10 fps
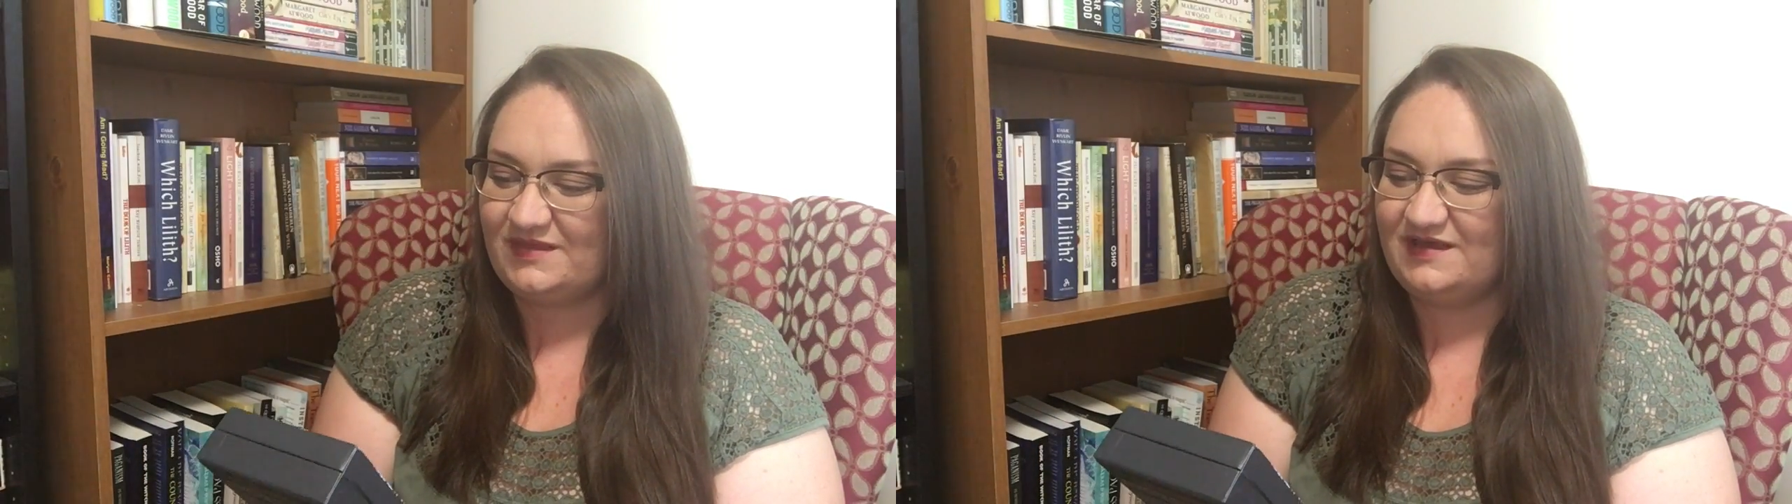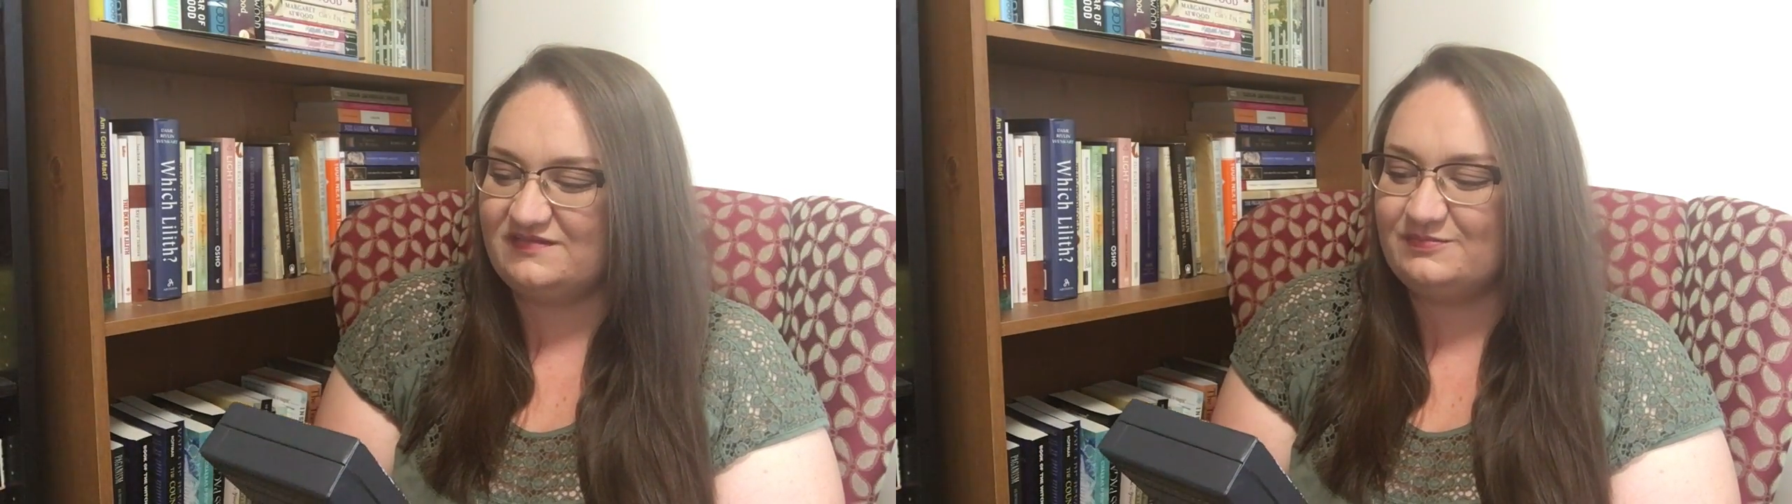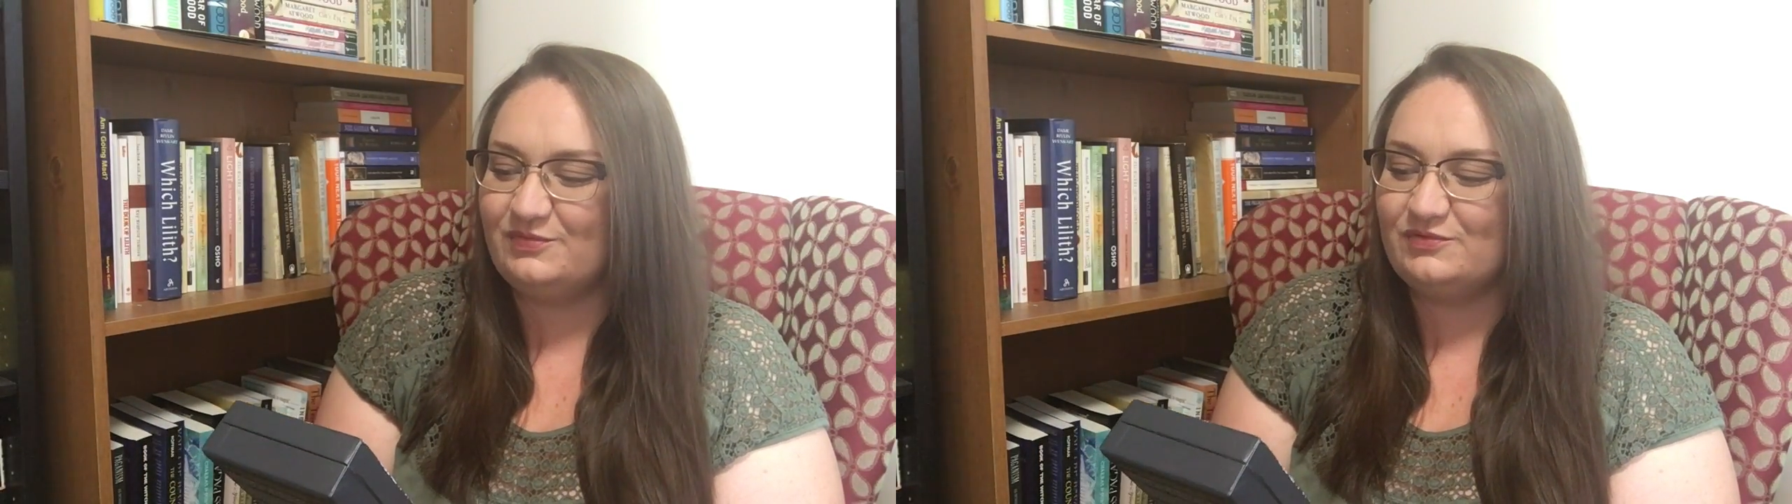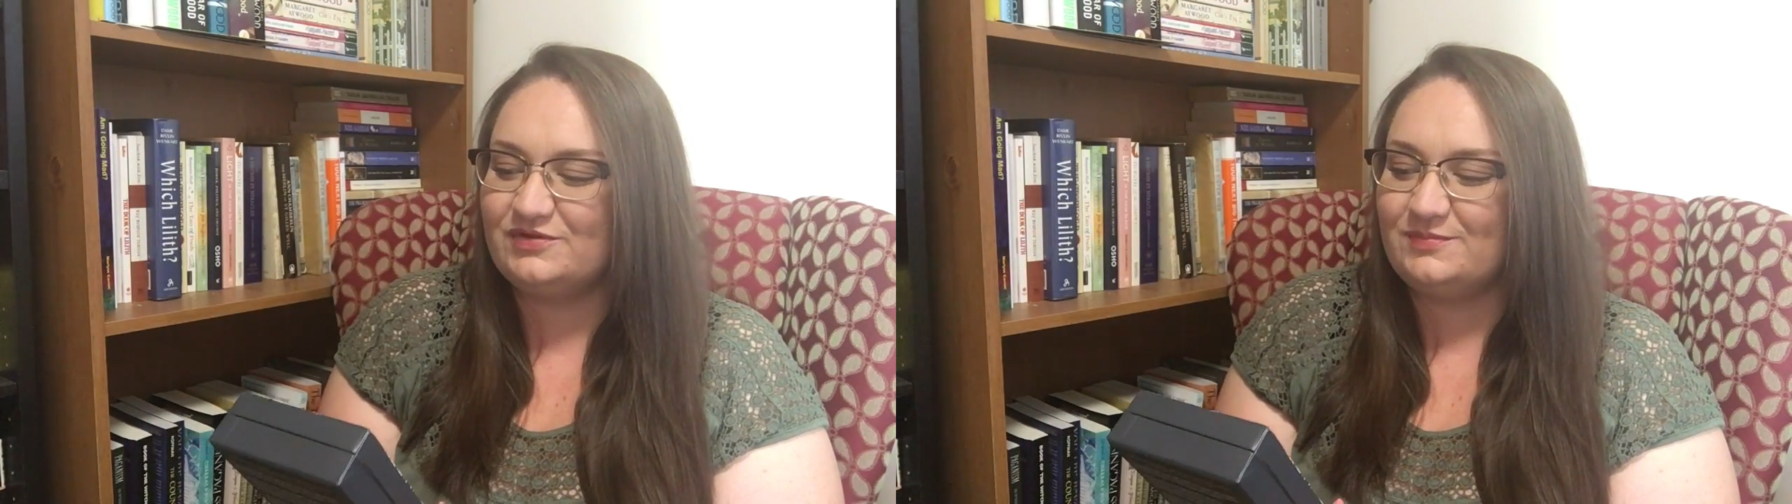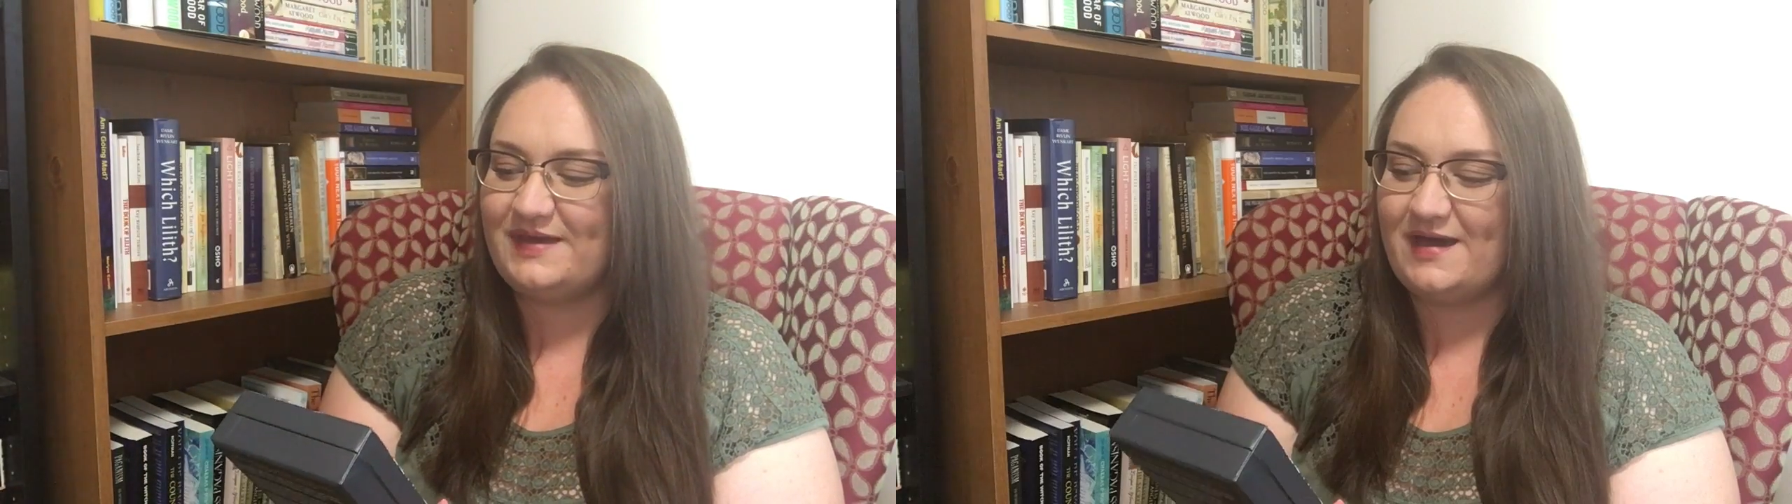Explore
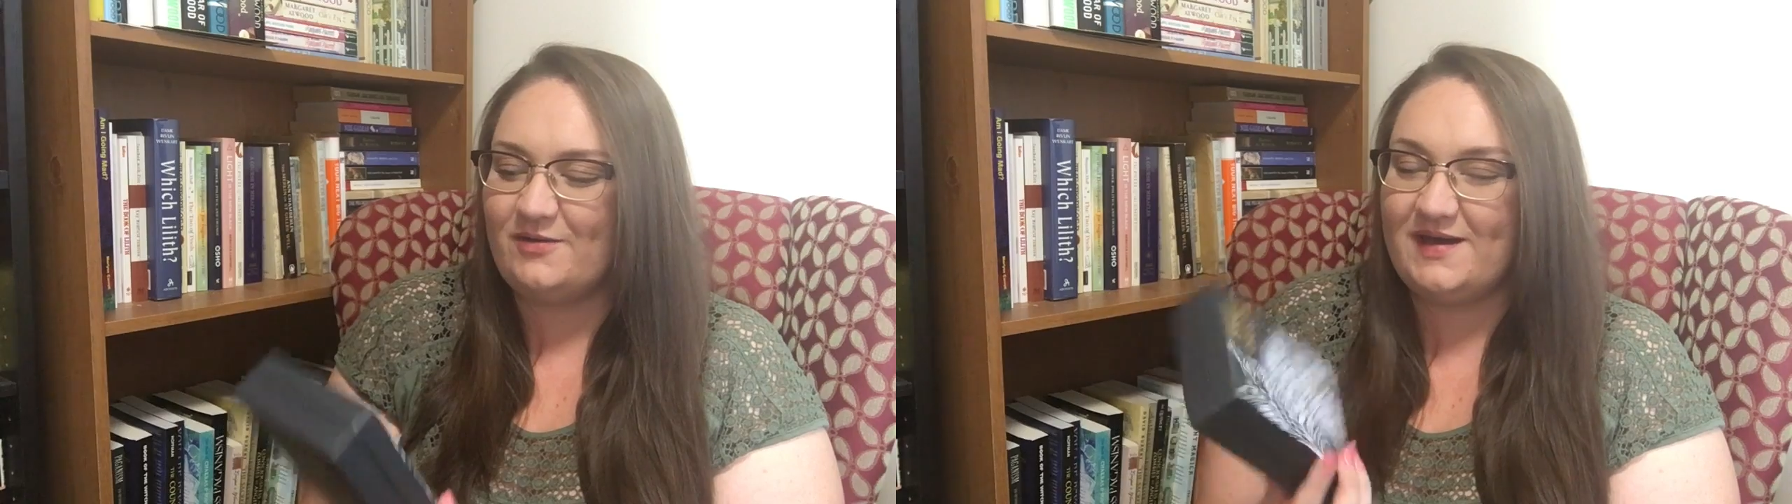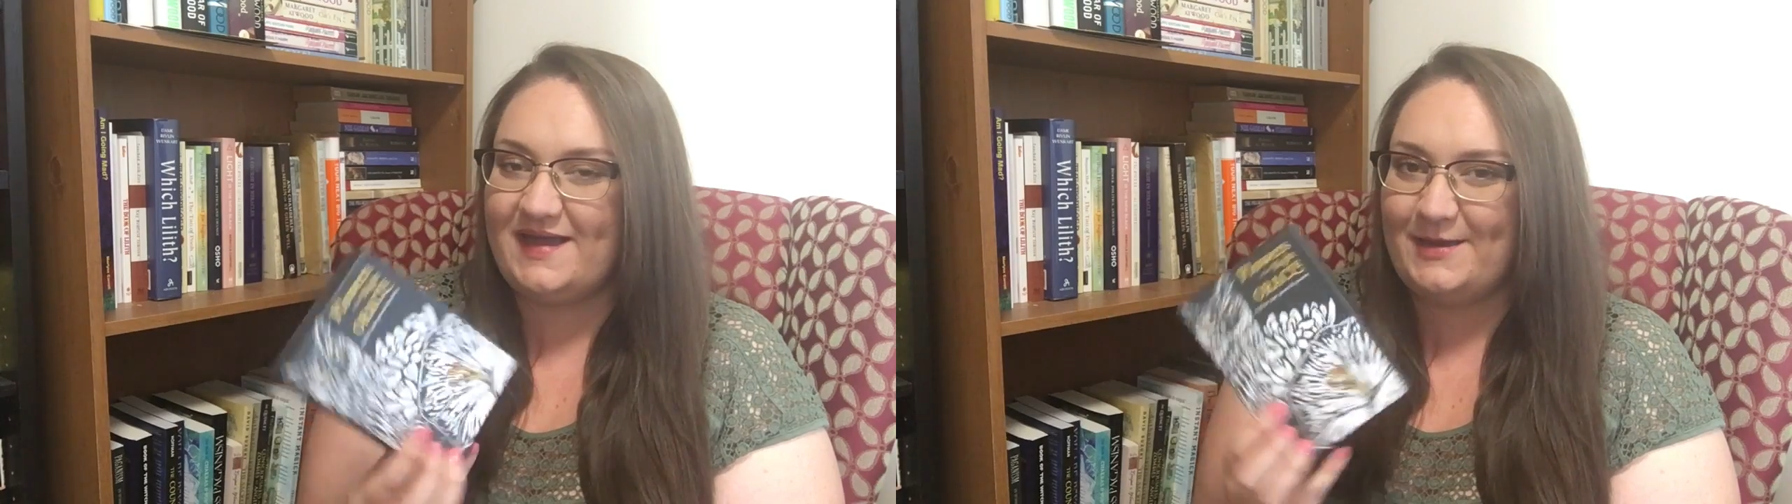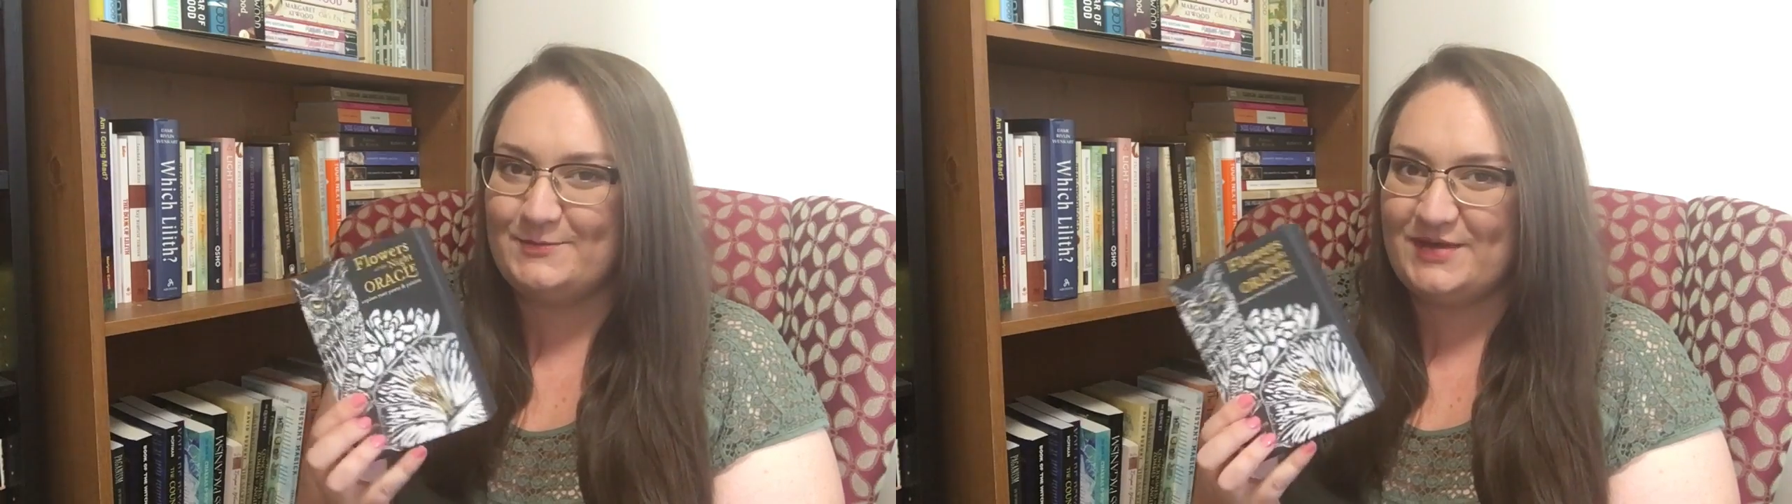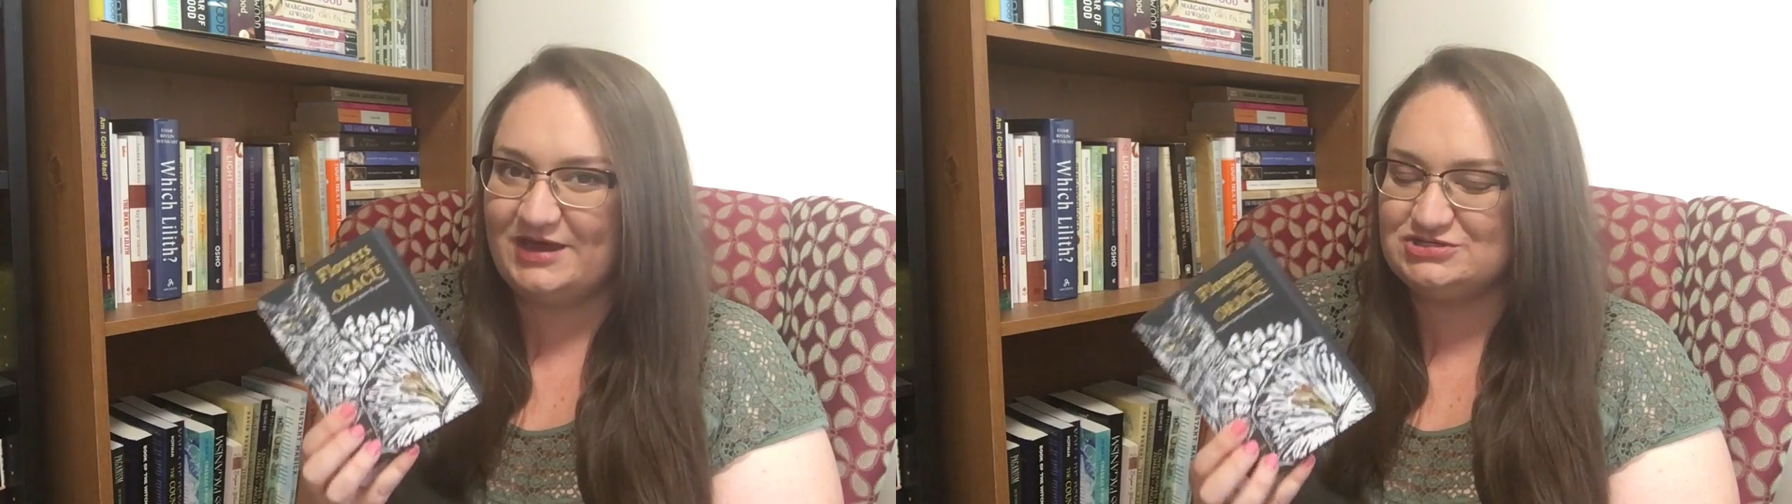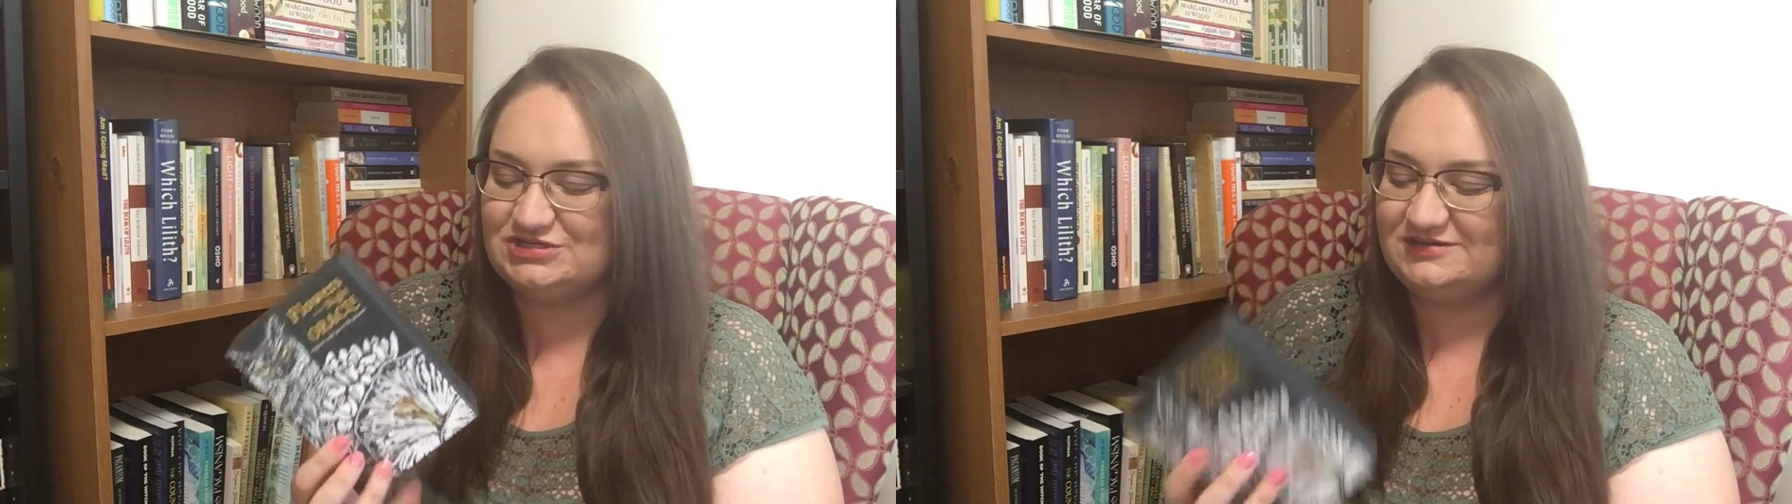your power and
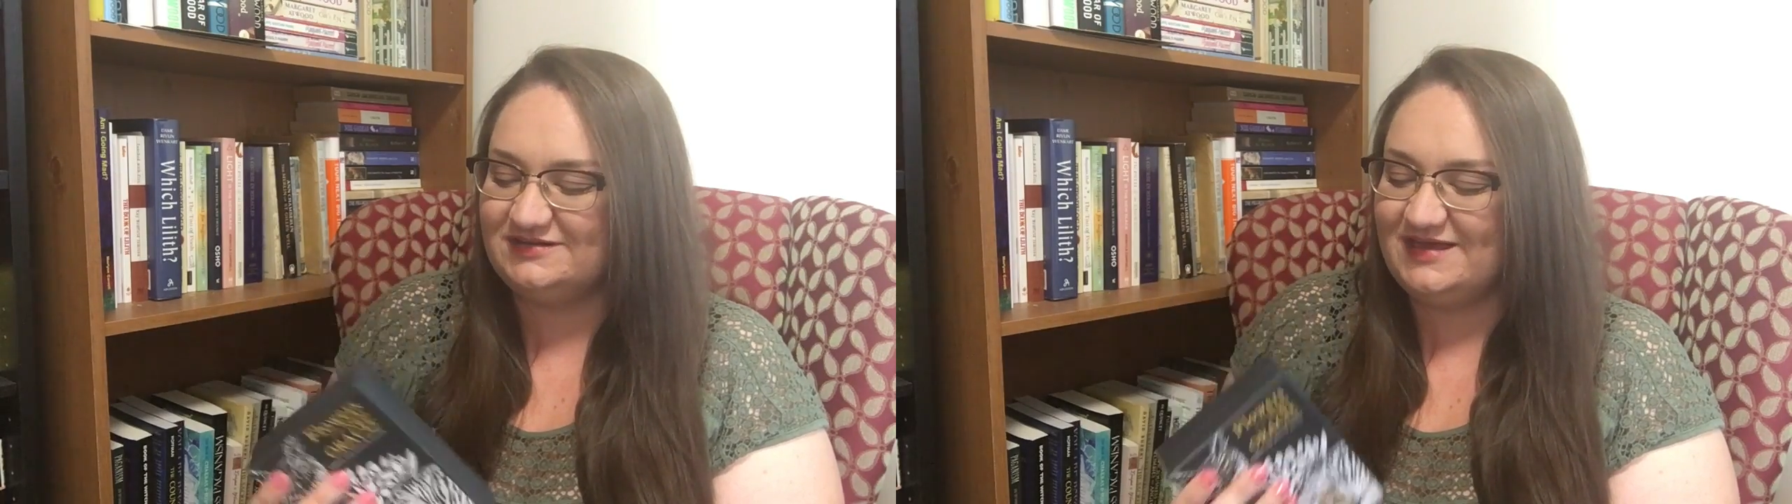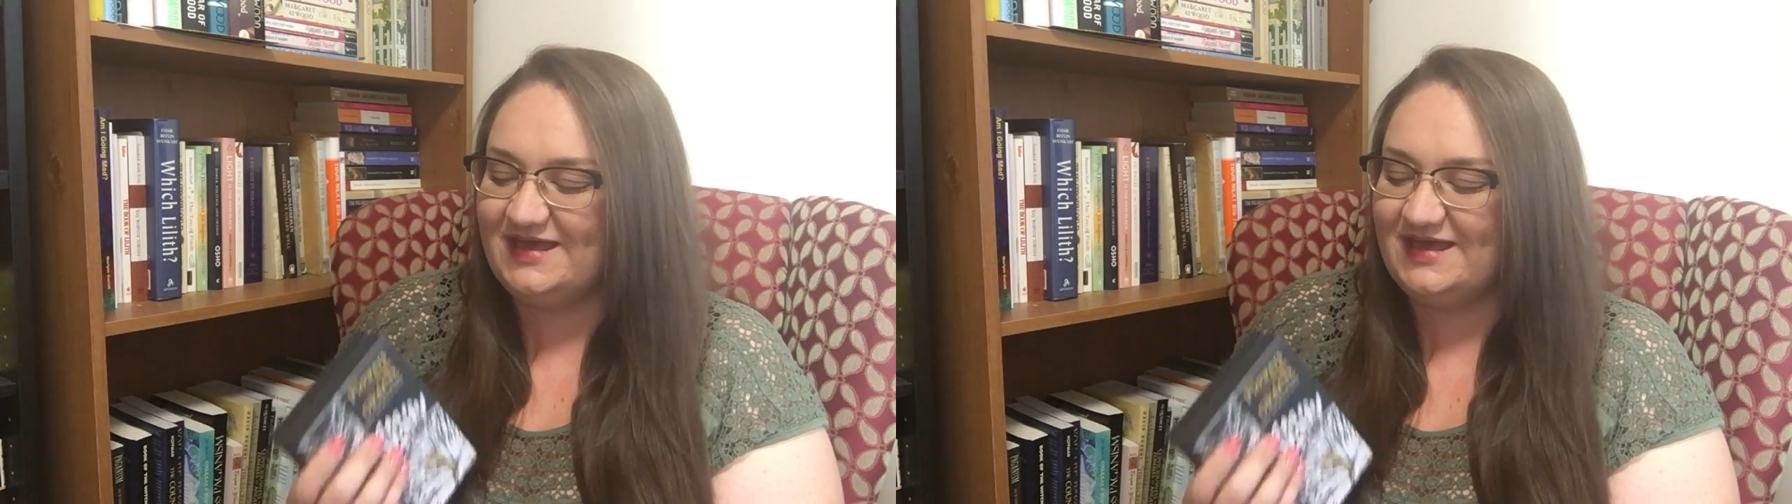passion.